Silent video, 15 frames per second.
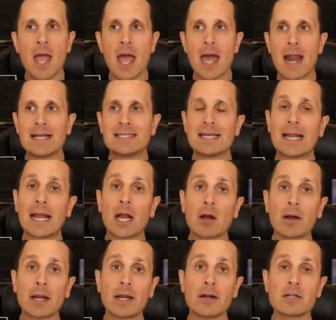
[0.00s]
And I said,
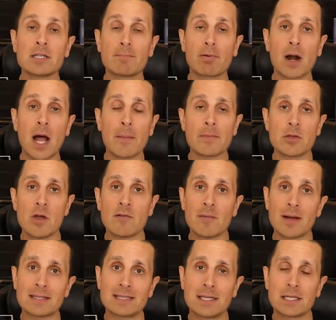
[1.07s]
Harry, here's the problem. You have
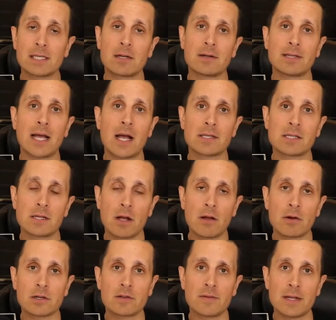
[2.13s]
about
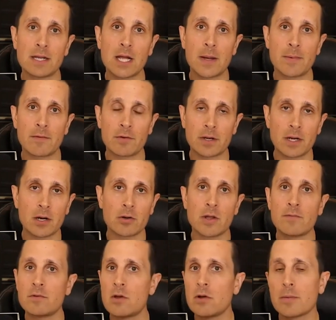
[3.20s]
$600,000 of income every year. You
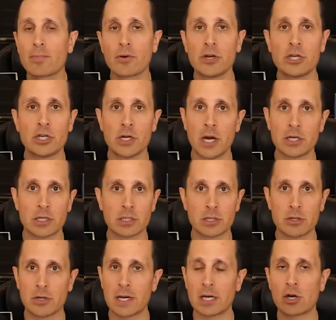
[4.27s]
have no depreciation, so
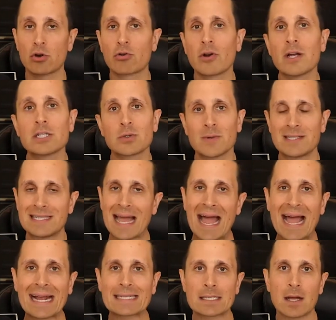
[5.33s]
you're getting crushed with
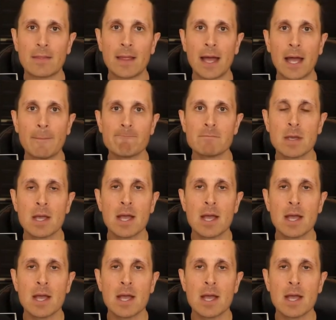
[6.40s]
tax on that.